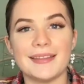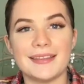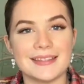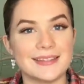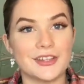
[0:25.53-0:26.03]

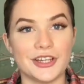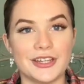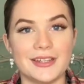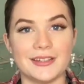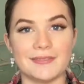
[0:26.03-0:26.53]
This is a
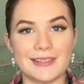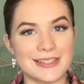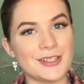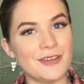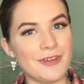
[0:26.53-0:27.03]
good
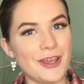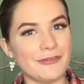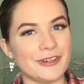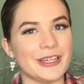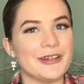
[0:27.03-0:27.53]

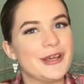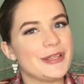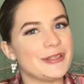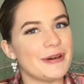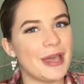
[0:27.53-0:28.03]
video for you.
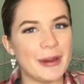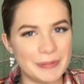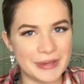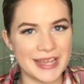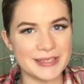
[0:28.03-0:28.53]
So I
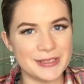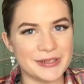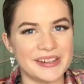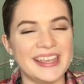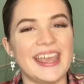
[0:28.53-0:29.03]
hope you guys
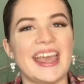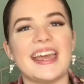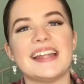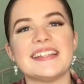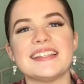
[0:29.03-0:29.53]
enjoy
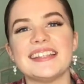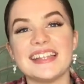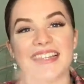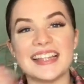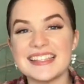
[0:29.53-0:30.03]
and
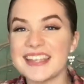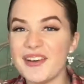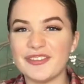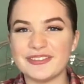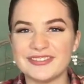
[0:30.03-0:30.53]
let's go.